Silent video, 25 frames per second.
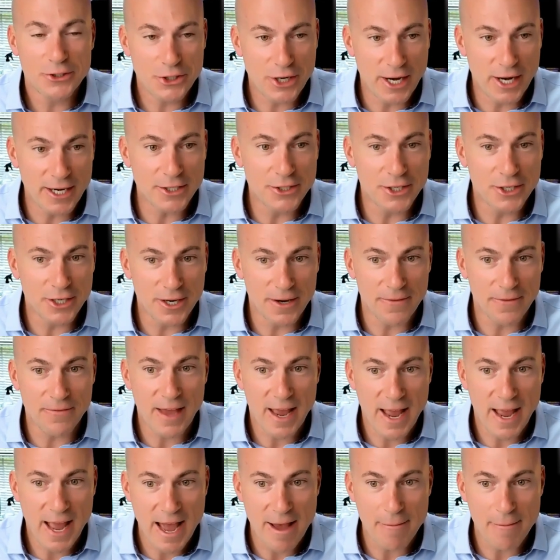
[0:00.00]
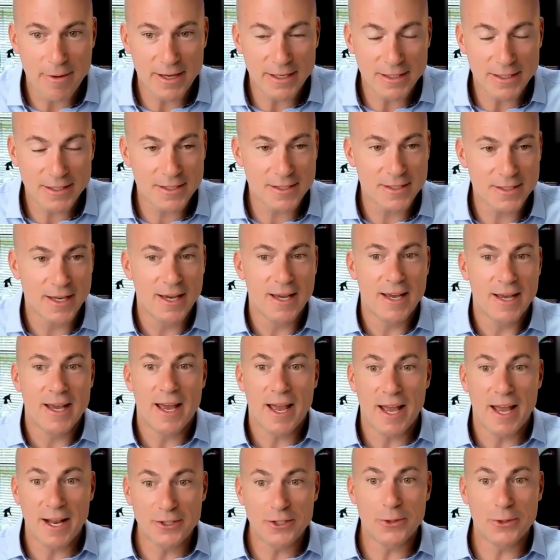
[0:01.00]
changing of the habits
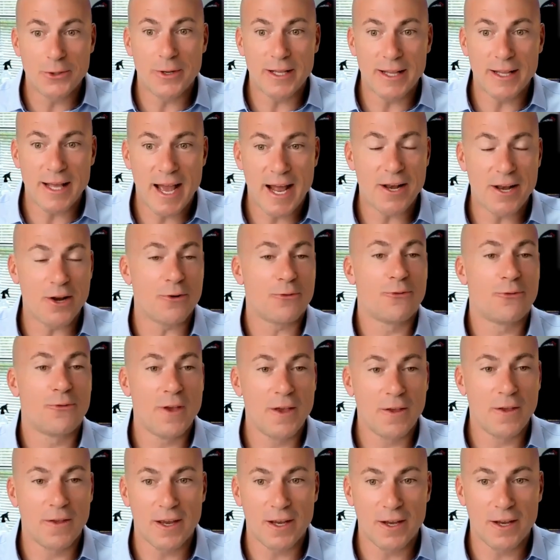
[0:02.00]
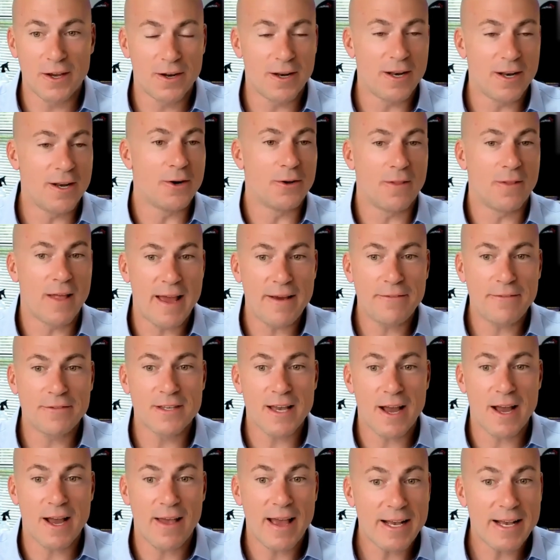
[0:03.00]
and doing that and you're feeling good and your
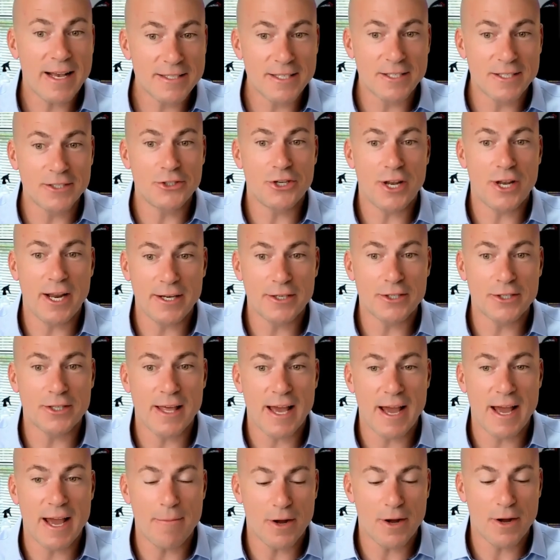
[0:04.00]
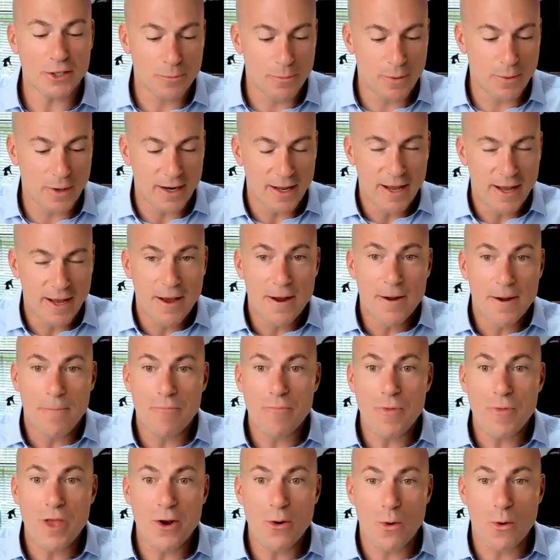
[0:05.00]
lifestyle hasn't changed that much, but
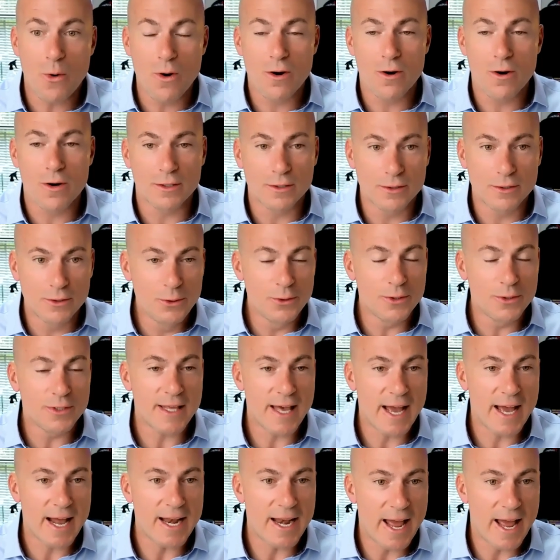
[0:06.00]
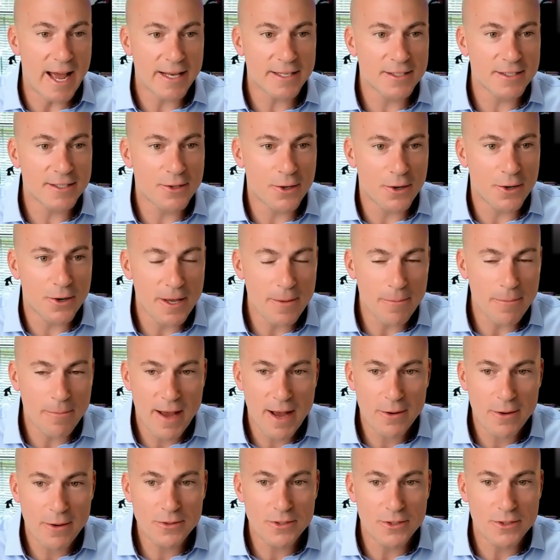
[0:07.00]
in order to lose that next 30
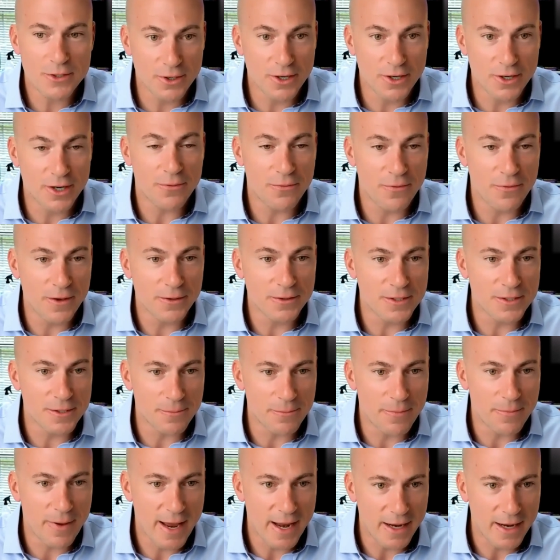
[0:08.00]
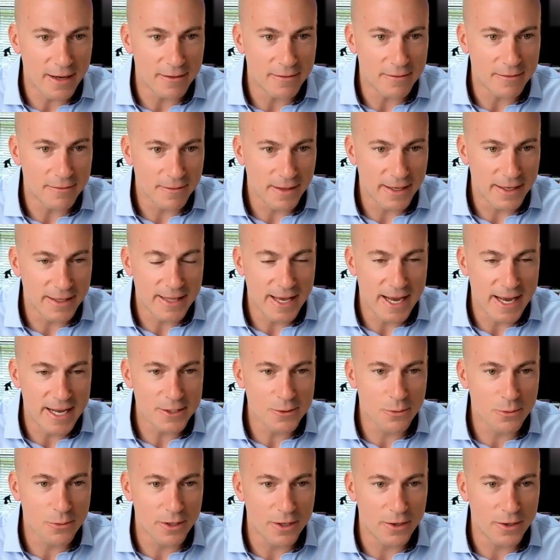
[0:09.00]
pounds, you're going to feel some pain. Like
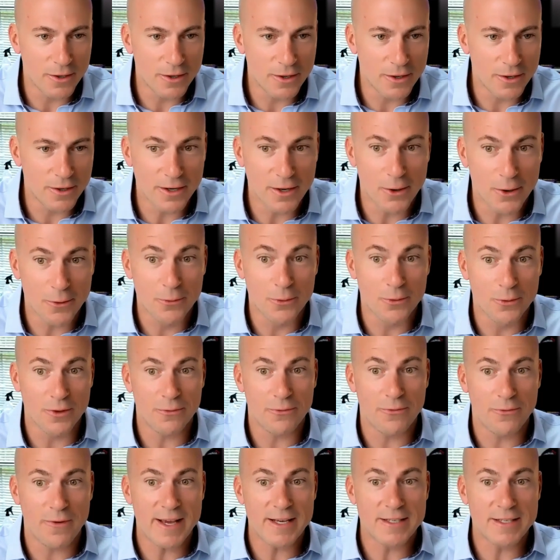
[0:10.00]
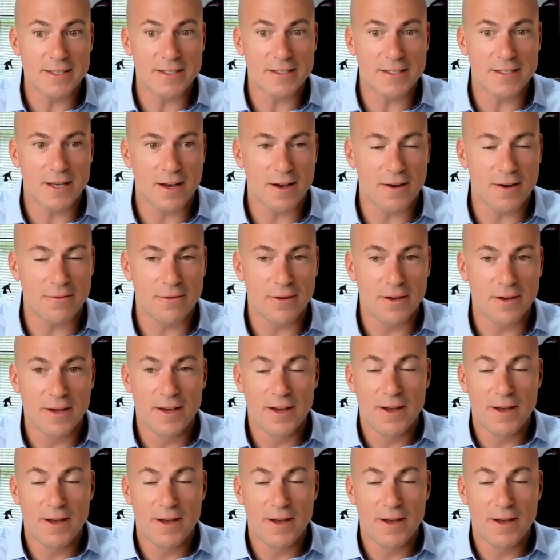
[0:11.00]
that's where you're going to go through the phases of